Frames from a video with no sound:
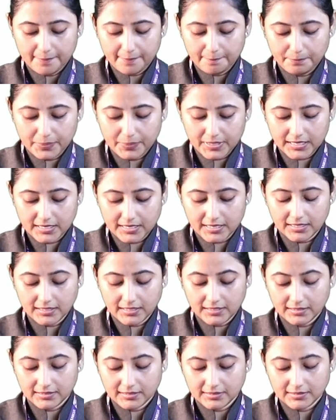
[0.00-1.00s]
be,
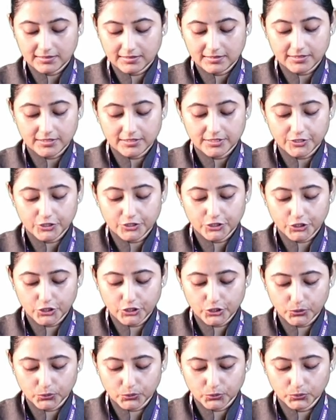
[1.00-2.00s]

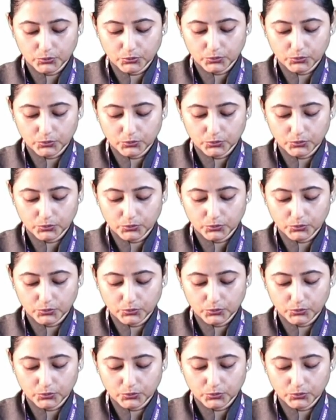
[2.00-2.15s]
you,